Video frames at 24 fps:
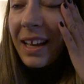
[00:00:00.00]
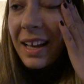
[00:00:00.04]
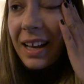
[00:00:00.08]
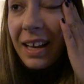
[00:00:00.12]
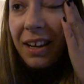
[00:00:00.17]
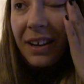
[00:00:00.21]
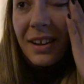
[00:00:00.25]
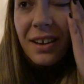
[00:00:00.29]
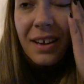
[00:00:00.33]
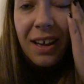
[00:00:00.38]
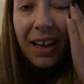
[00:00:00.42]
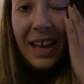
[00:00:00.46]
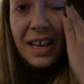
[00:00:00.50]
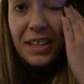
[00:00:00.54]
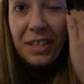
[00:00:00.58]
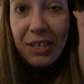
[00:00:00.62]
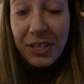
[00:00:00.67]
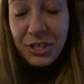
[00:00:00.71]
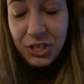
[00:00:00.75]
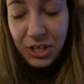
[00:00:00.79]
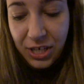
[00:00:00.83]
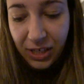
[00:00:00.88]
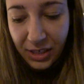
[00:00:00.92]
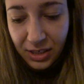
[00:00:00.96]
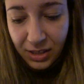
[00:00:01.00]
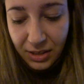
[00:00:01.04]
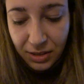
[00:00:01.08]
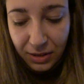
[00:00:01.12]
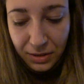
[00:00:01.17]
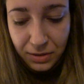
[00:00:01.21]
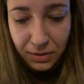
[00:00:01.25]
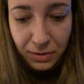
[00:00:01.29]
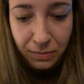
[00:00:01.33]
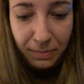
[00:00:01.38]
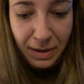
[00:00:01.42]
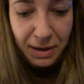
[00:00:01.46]
and I had a chance
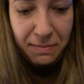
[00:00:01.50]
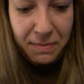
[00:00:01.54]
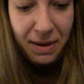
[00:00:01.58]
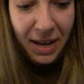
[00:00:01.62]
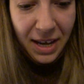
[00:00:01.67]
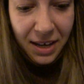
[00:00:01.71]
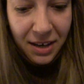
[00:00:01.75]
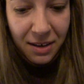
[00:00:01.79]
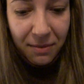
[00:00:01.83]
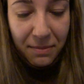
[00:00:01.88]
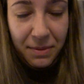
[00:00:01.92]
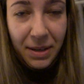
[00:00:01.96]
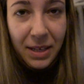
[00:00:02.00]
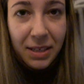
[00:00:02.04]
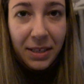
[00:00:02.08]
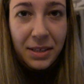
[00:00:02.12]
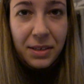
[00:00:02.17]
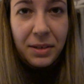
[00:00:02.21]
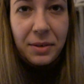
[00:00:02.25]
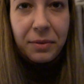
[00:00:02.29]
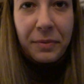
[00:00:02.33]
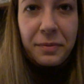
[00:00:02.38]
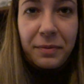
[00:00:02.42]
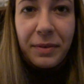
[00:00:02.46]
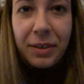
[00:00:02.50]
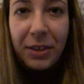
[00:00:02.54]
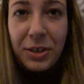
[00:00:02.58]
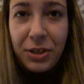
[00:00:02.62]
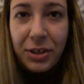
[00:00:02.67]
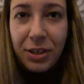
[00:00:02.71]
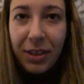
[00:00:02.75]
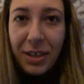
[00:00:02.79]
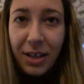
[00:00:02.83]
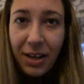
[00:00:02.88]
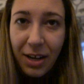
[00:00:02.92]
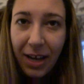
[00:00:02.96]
to do my makeup yet, so we're
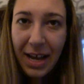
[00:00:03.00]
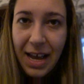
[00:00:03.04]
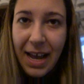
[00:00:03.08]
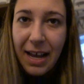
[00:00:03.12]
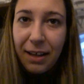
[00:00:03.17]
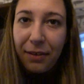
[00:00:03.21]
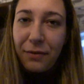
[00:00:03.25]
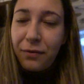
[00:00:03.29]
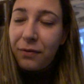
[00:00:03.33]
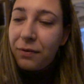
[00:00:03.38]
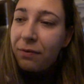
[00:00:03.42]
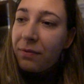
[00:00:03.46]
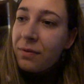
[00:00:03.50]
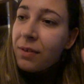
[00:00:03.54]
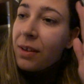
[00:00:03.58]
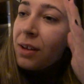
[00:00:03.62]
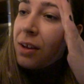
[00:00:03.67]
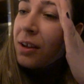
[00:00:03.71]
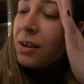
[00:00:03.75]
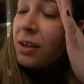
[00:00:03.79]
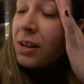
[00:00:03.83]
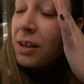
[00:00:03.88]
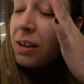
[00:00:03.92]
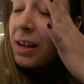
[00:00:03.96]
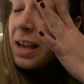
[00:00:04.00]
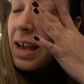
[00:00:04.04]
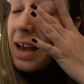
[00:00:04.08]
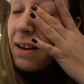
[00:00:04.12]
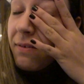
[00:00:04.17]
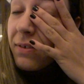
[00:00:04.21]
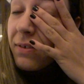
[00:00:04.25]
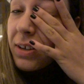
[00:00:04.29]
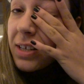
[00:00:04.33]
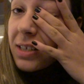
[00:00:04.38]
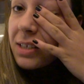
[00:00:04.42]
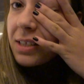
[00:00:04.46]
just gonna
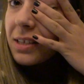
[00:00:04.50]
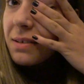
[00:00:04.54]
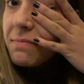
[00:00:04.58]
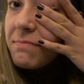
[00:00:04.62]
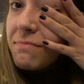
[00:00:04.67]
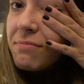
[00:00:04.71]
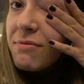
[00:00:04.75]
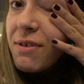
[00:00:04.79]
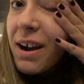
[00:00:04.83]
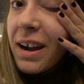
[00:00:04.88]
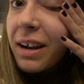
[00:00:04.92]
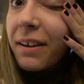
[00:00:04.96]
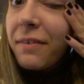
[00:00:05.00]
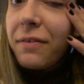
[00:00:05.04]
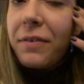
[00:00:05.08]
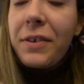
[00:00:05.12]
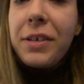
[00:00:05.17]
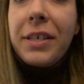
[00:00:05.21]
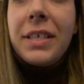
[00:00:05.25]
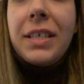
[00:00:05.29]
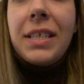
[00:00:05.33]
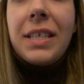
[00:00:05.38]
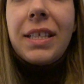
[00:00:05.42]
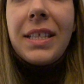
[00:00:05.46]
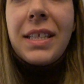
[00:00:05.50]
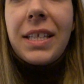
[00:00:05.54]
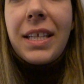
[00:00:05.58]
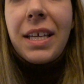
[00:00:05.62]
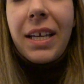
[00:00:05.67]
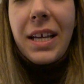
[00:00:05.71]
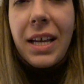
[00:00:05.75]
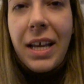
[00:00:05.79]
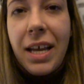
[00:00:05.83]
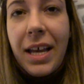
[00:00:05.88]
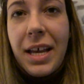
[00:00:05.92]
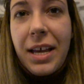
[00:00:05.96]
having some breakfast.
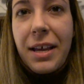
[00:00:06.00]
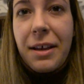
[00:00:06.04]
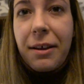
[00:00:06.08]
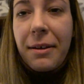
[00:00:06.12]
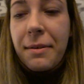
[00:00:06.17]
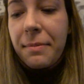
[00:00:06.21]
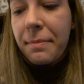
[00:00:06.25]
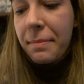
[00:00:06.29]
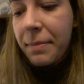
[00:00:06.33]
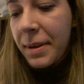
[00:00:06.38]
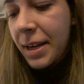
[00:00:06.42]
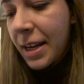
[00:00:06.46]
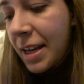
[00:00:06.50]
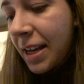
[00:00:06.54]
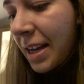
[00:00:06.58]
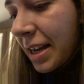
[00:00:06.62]
I'm